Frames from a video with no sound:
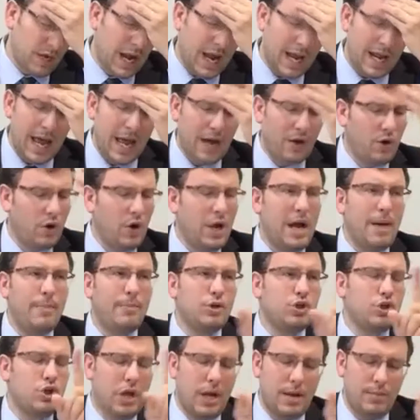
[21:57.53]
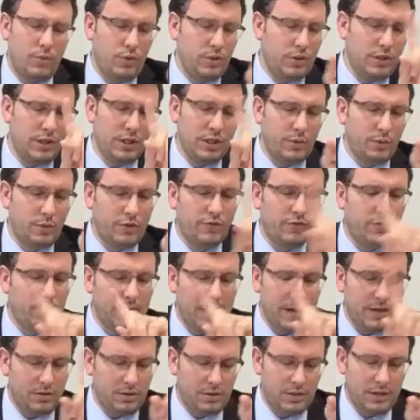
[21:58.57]
I don't know how much time we're dealing with from
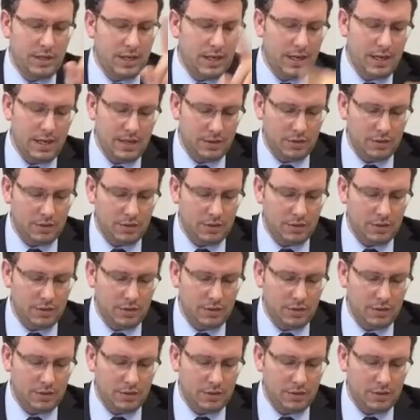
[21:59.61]
now to then.